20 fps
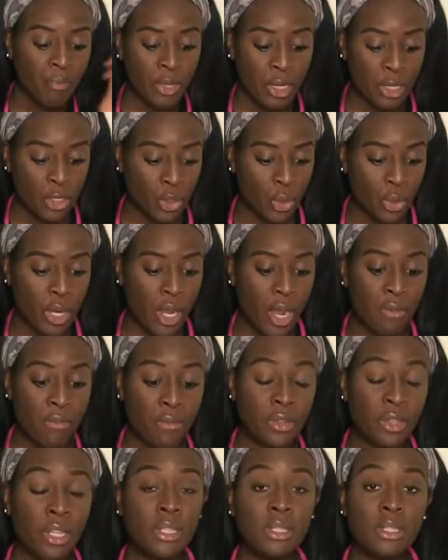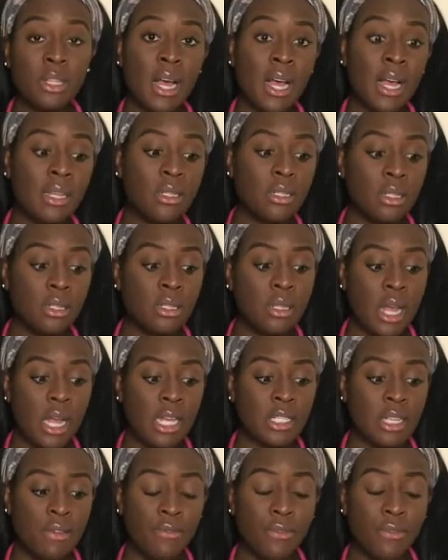So yeah, for this class I